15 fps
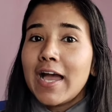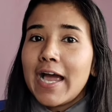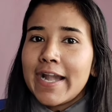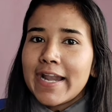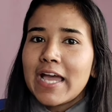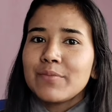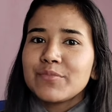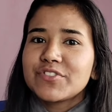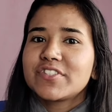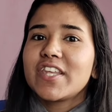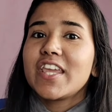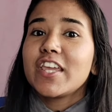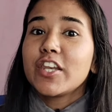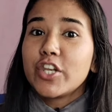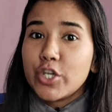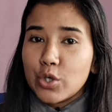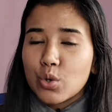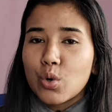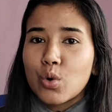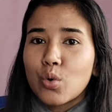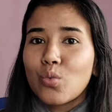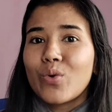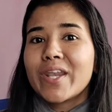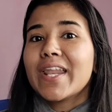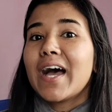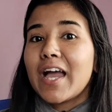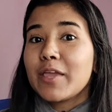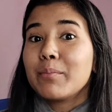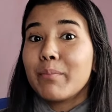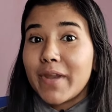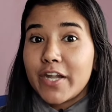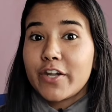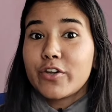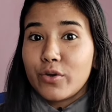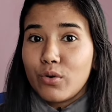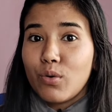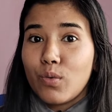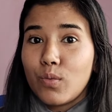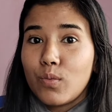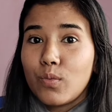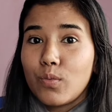and I'm saying no when I meant no.